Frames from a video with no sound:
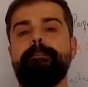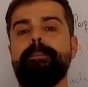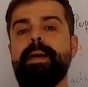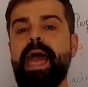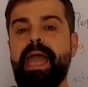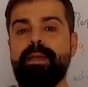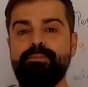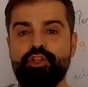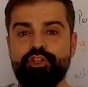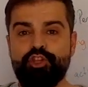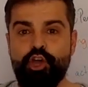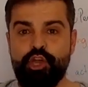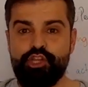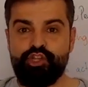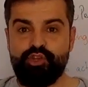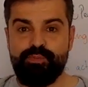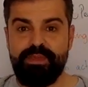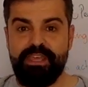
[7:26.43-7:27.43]
I'm not
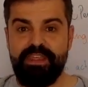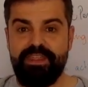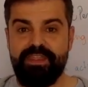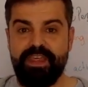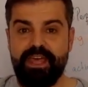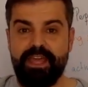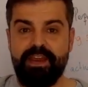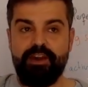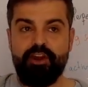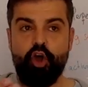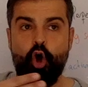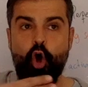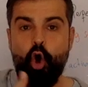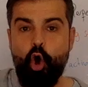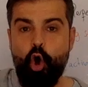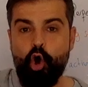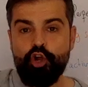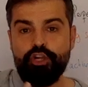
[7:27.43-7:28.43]
going to be there
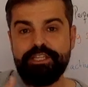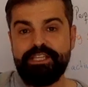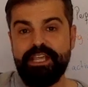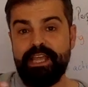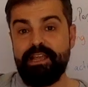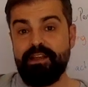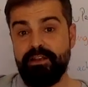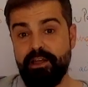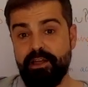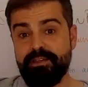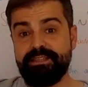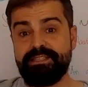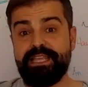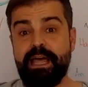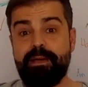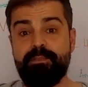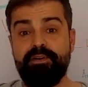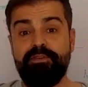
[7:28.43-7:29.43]
all day long.
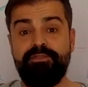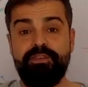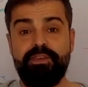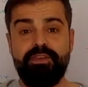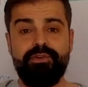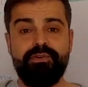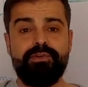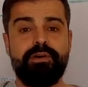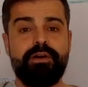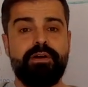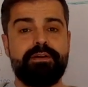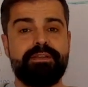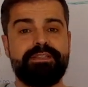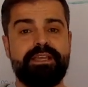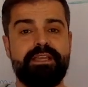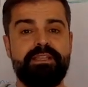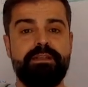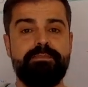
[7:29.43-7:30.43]
Some of you are
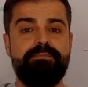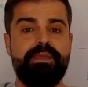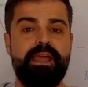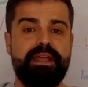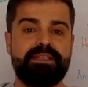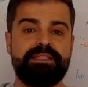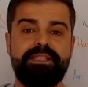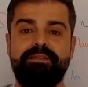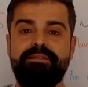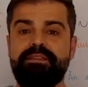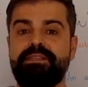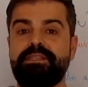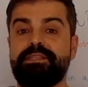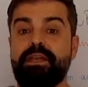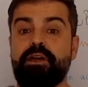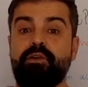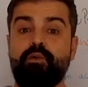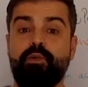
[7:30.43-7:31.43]
sending me
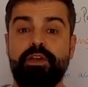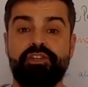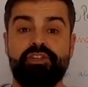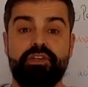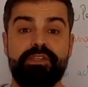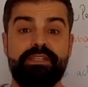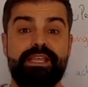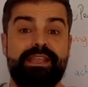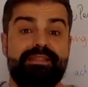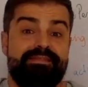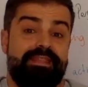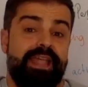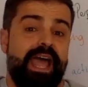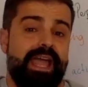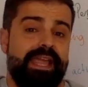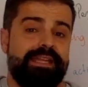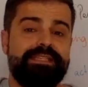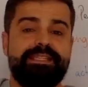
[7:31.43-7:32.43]
activities and questions at
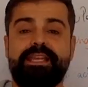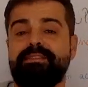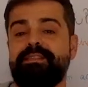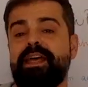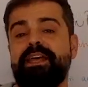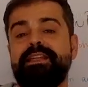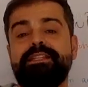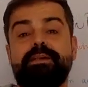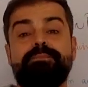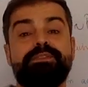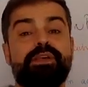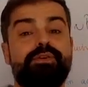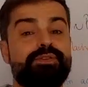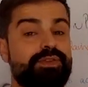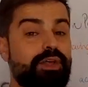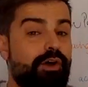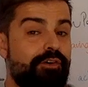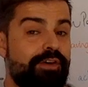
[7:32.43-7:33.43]
night. At night, I'm so
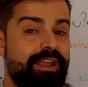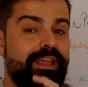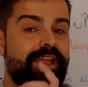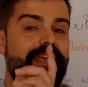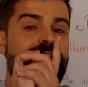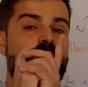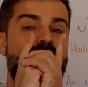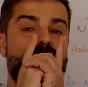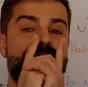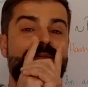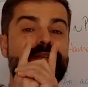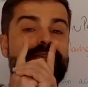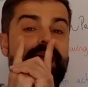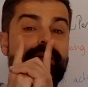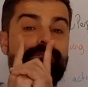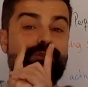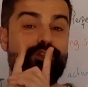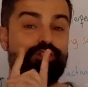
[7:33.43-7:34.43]
sorry, but
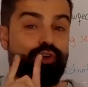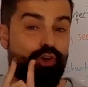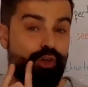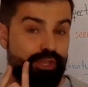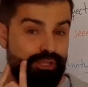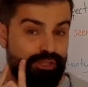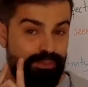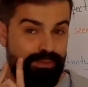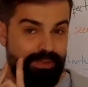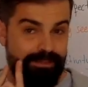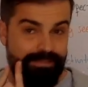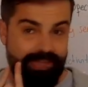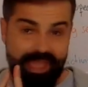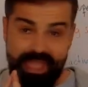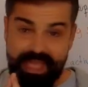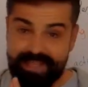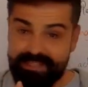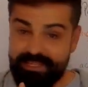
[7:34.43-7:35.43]
I'm not going to be
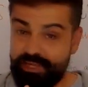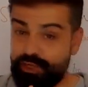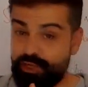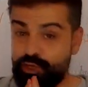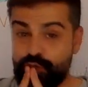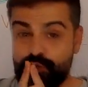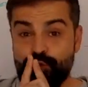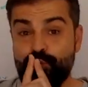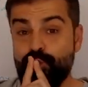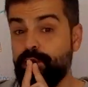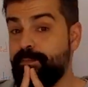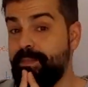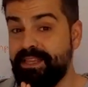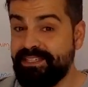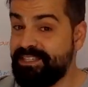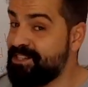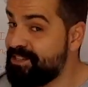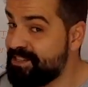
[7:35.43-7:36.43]
paying attention to what my
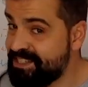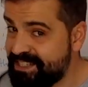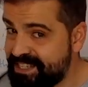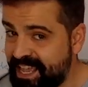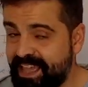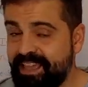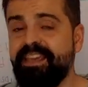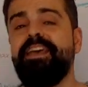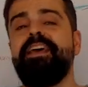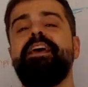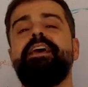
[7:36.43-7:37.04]
students say.